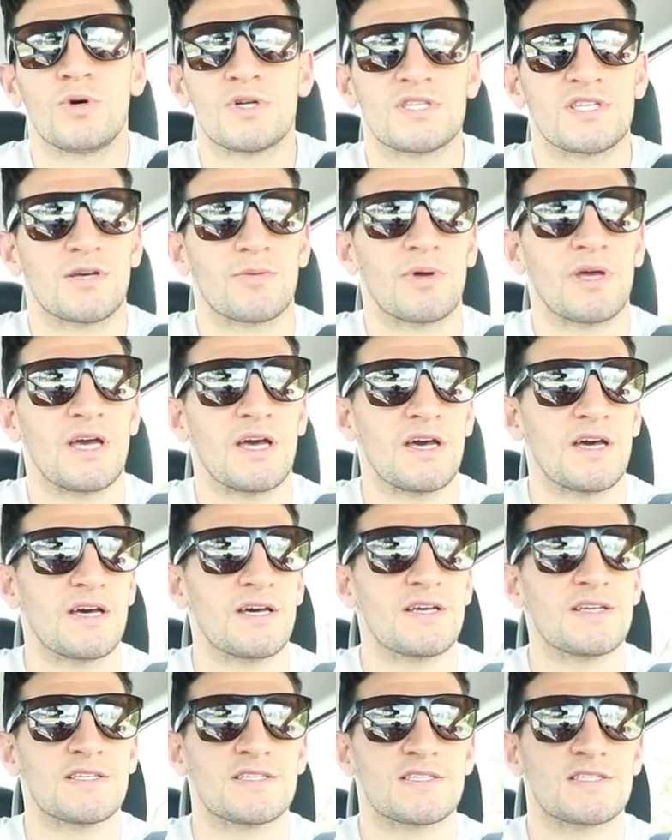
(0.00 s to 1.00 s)
What's up,
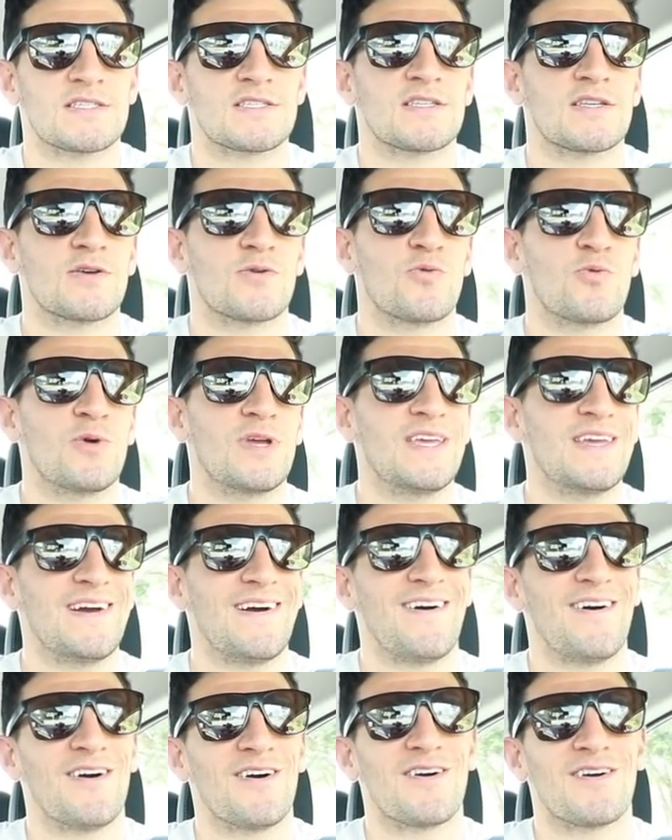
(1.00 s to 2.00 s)
guys? We
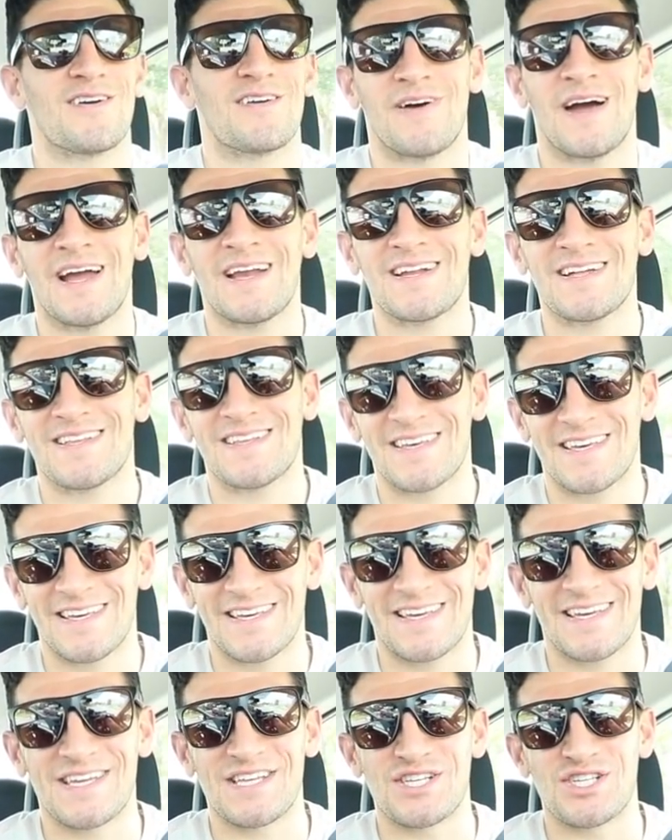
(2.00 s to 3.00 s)
are
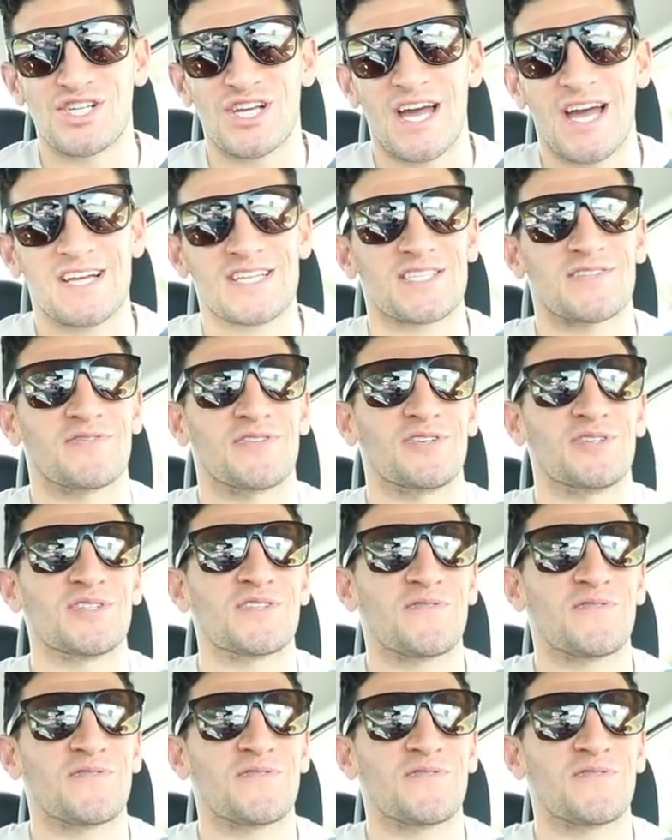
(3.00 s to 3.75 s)
finally in Jacksonville.